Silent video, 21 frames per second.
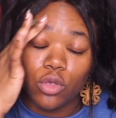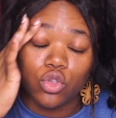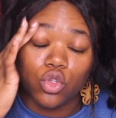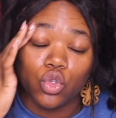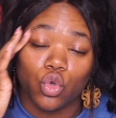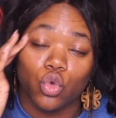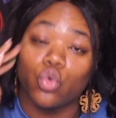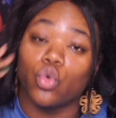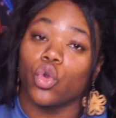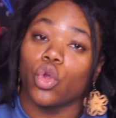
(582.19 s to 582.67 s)

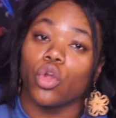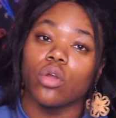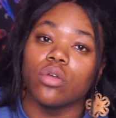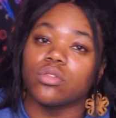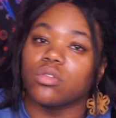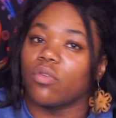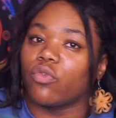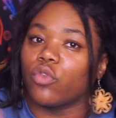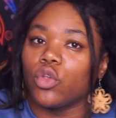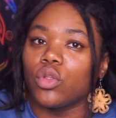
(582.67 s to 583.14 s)
school
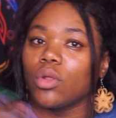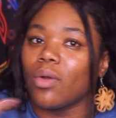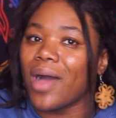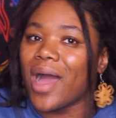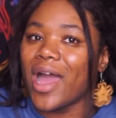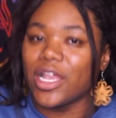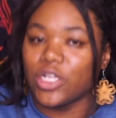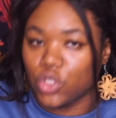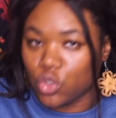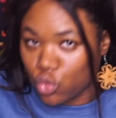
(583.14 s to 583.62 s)
girls, if you know
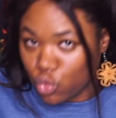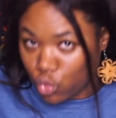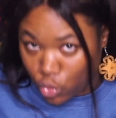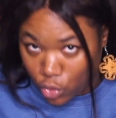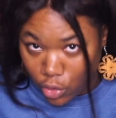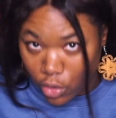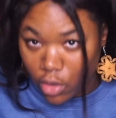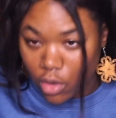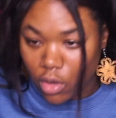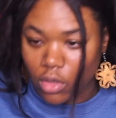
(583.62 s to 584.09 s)
high school
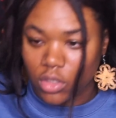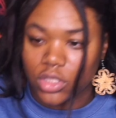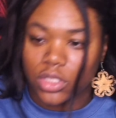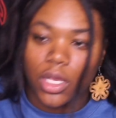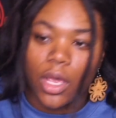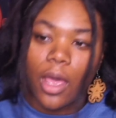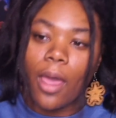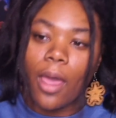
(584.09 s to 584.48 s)
girls,